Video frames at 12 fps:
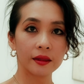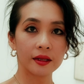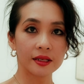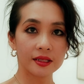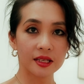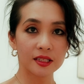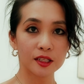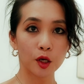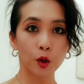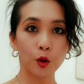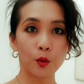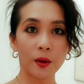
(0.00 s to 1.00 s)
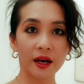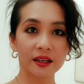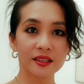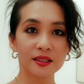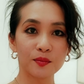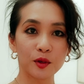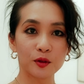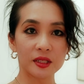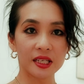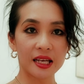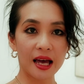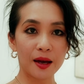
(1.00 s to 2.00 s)
This is the Jumex
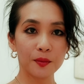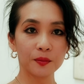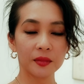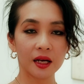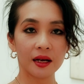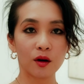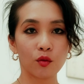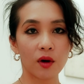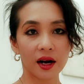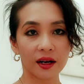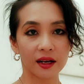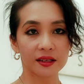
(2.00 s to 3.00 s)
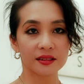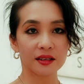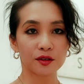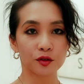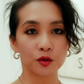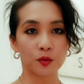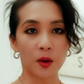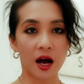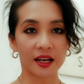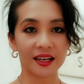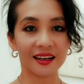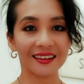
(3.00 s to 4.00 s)
Museum, right next to
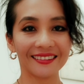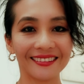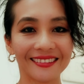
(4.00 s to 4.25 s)
Soumaya.